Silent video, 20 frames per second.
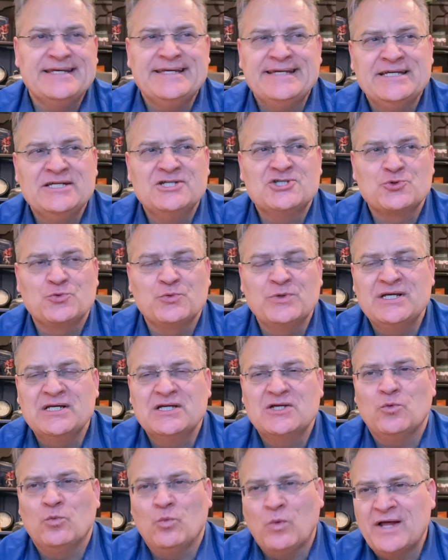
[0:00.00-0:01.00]
each
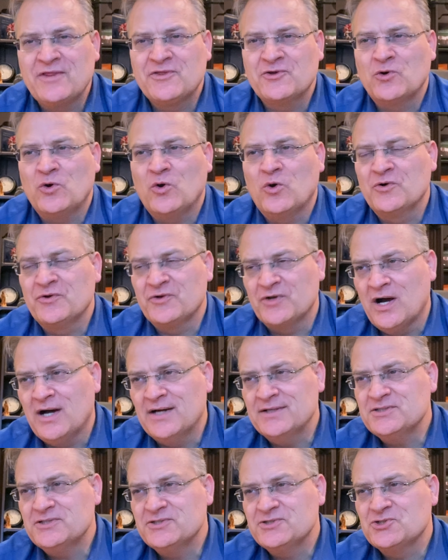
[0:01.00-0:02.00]
week whether or
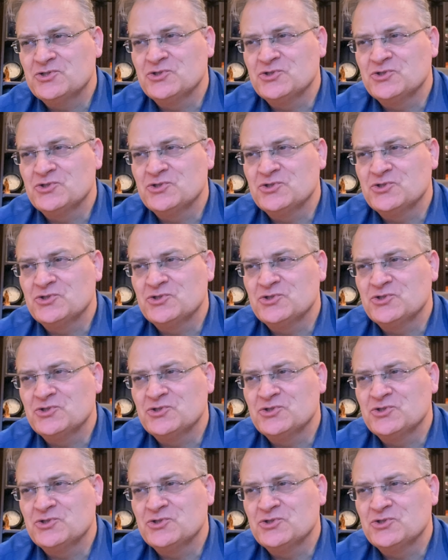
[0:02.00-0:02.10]
not